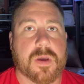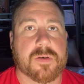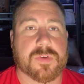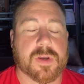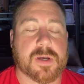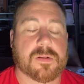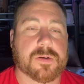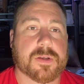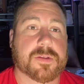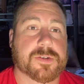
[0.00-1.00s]
If you kind of
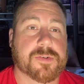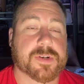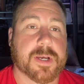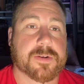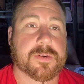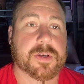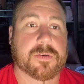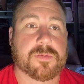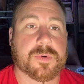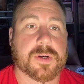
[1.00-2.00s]
look at the trajectory
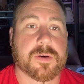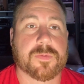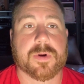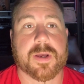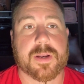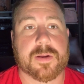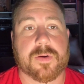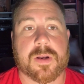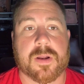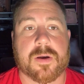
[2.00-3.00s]
of where we're heading
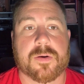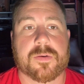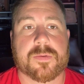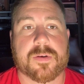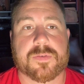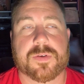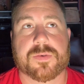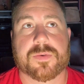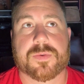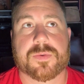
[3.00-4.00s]
right now, if
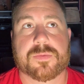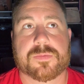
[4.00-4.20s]
you